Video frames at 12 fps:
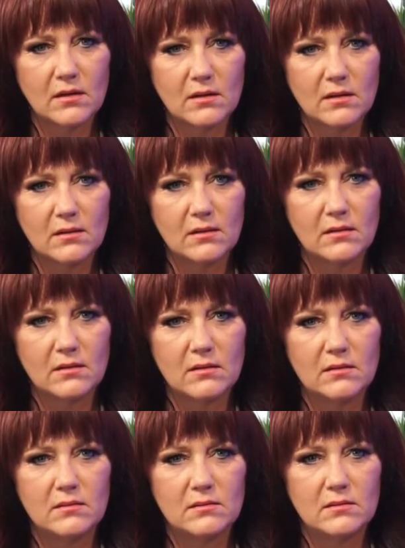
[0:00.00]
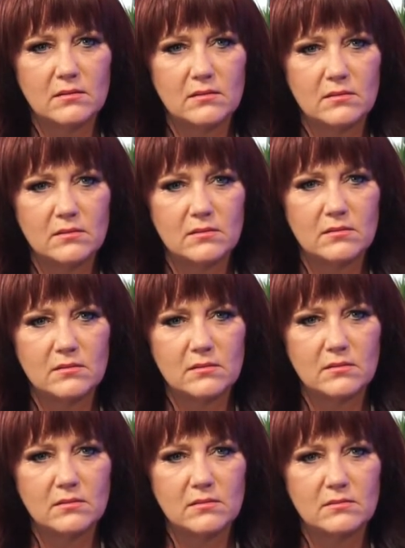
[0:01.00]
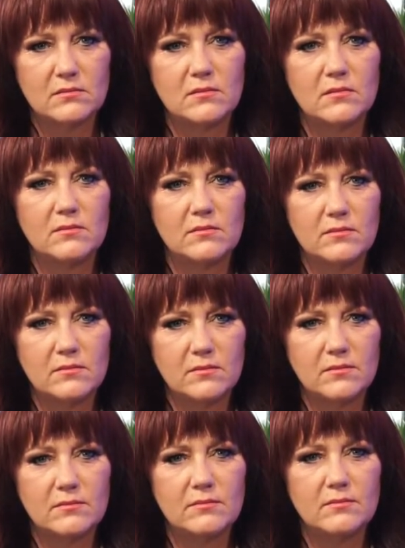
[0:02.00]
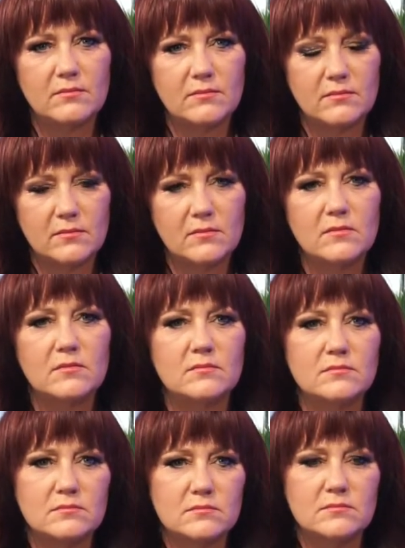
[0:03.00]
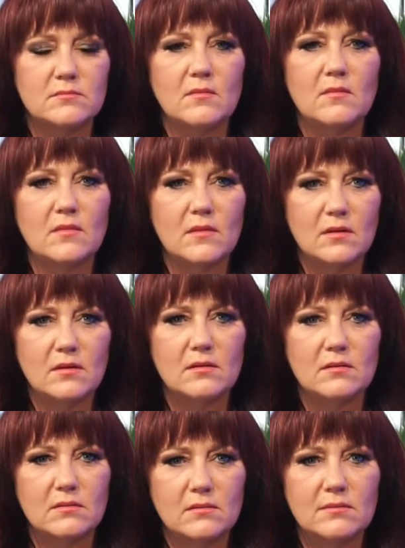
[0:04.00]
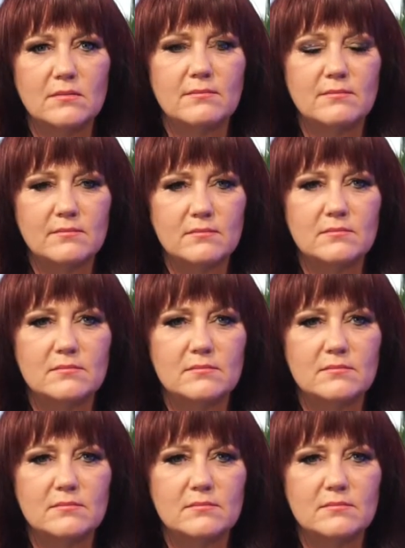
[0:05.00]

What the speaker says: The person shown says nothing.